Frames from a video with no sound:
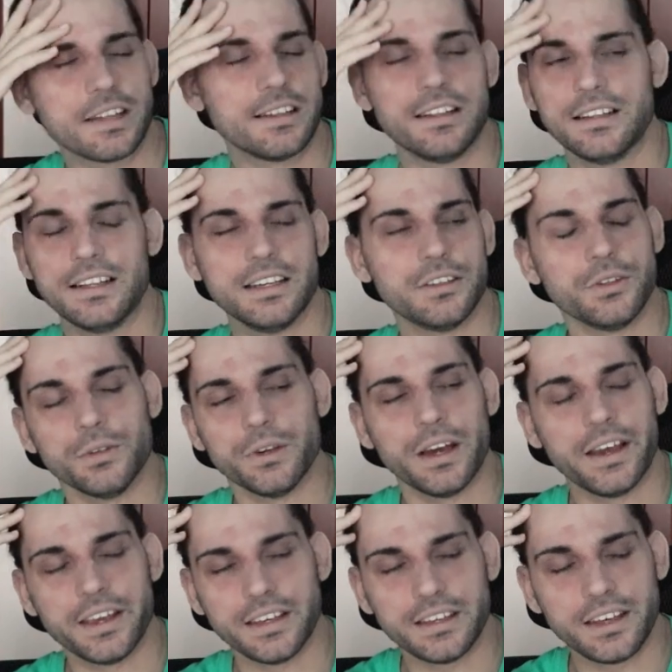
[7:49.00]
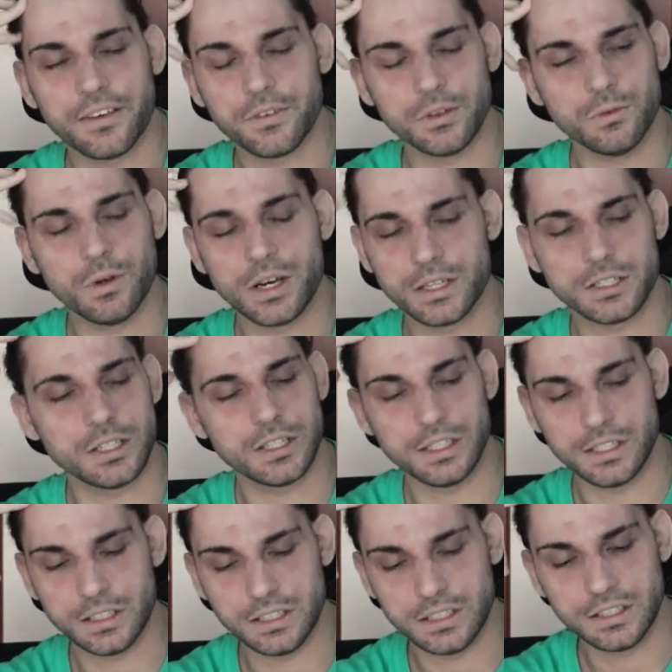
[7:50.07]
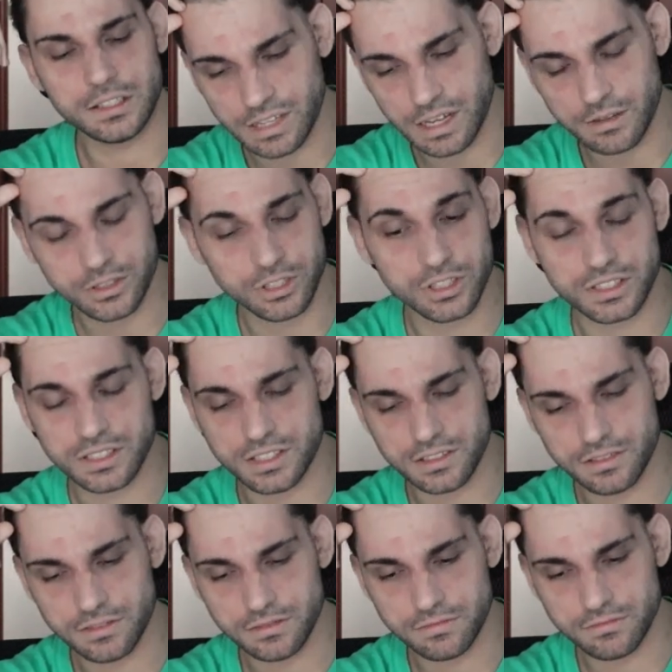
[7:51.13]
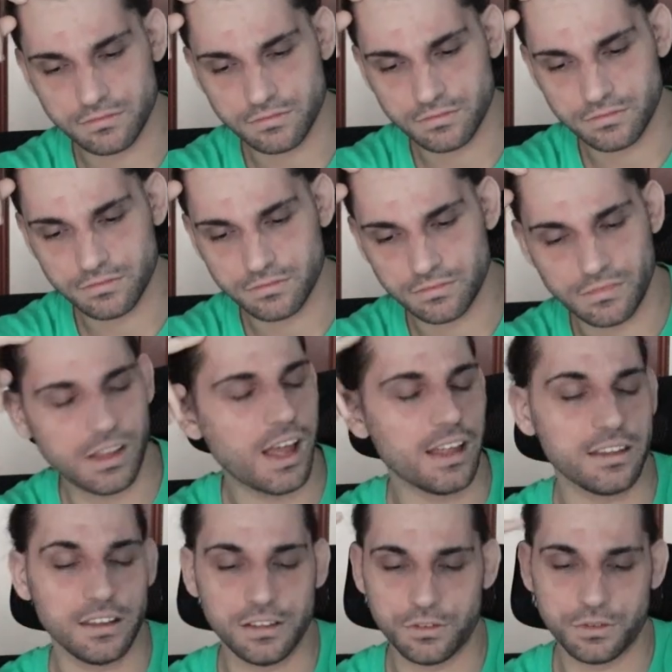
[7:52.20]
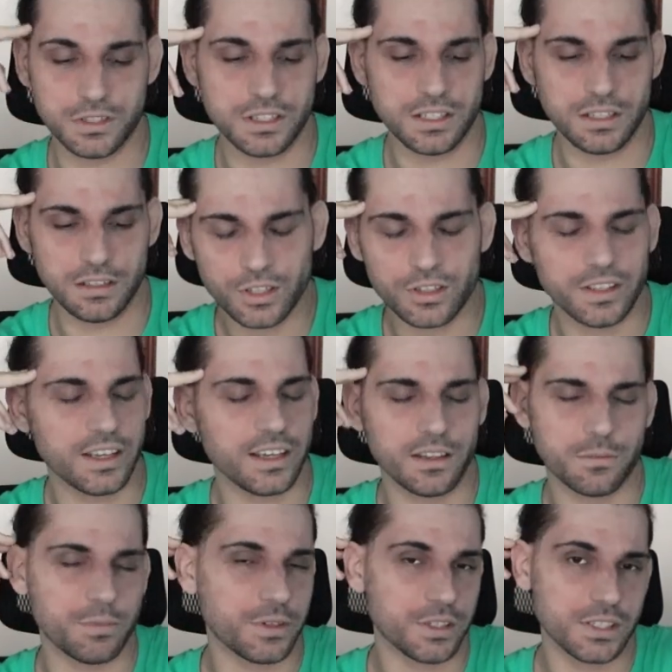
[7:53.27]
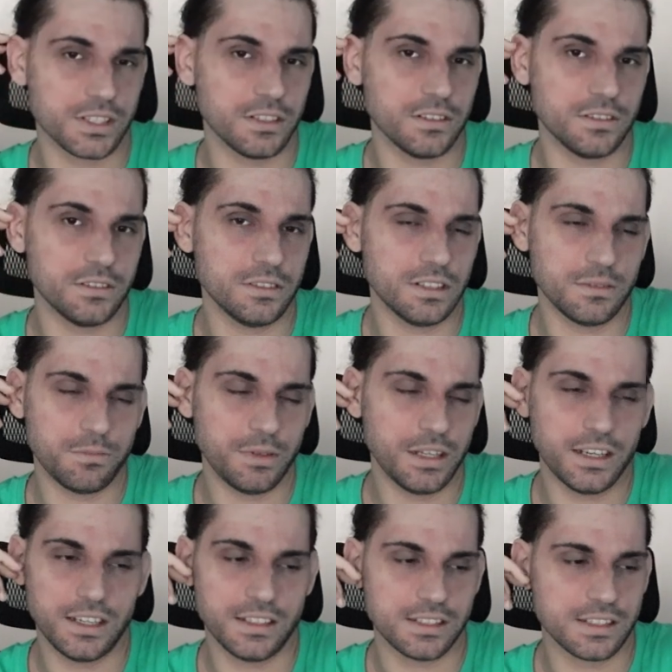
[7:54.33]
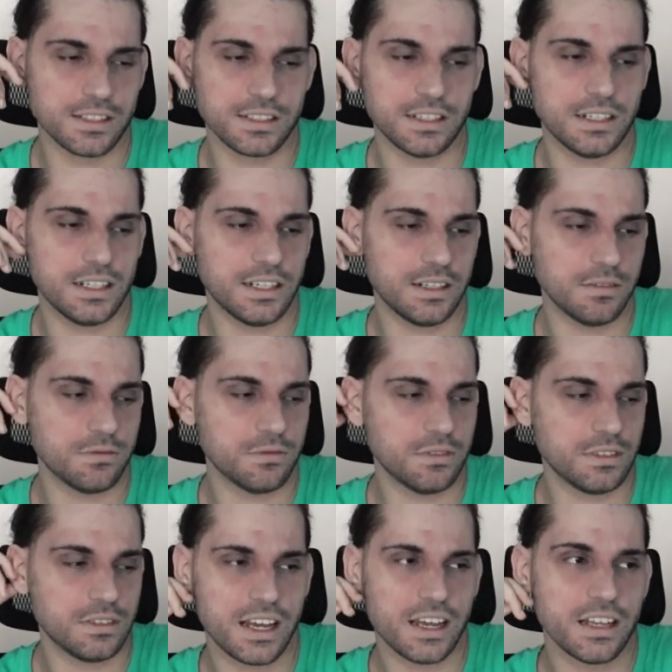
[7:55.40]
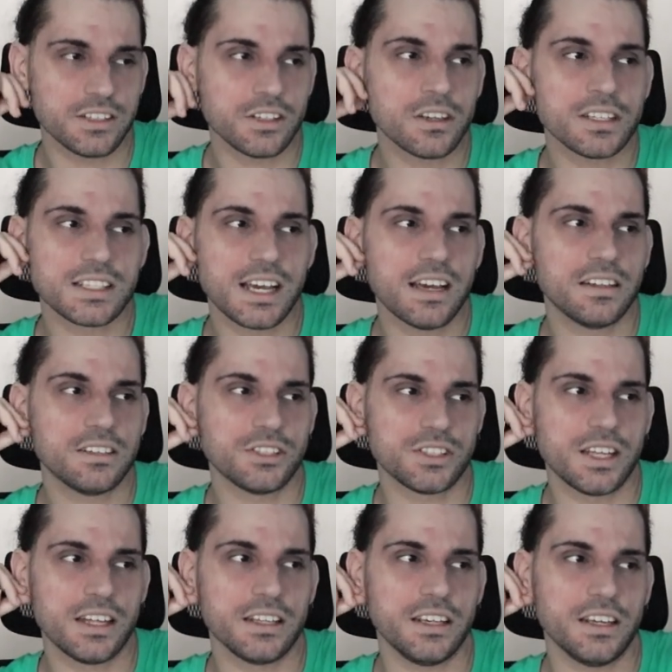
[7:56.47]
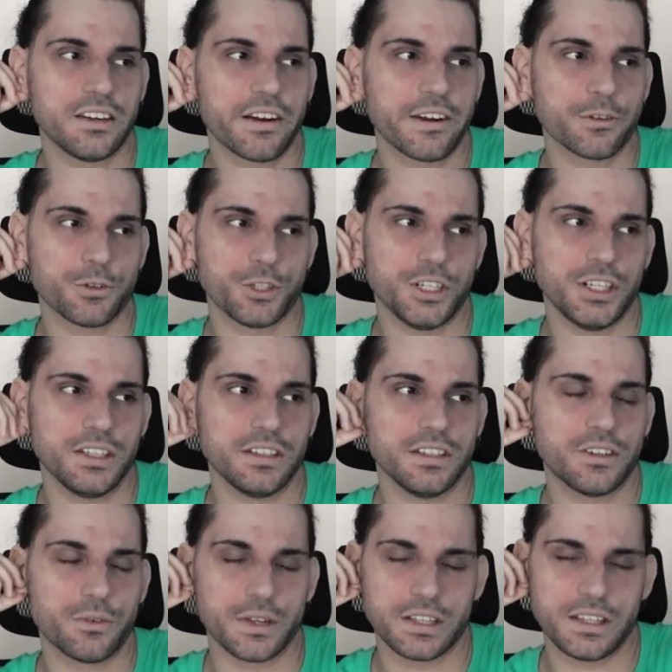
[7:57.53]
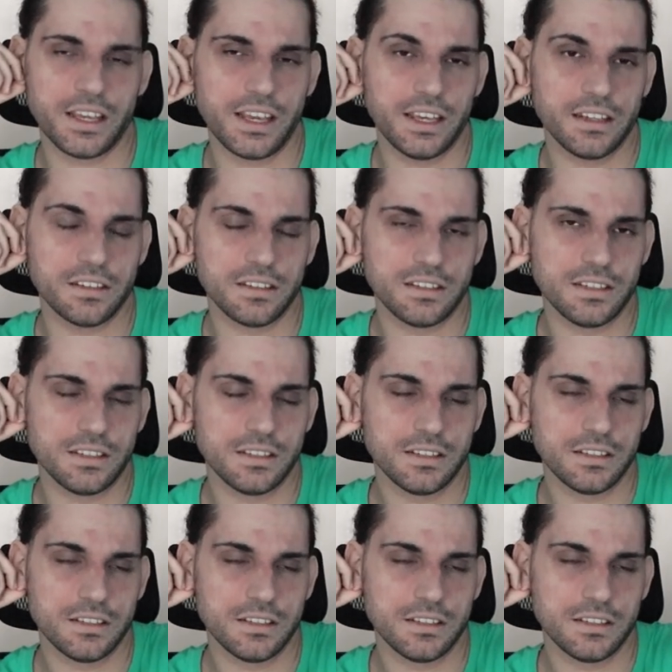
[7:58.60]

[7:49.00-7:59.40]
not gonna lie to you, I haven't watched it. I was just not interested. Don't take it personal, please. As long as I understand, Hiraku Shida retained,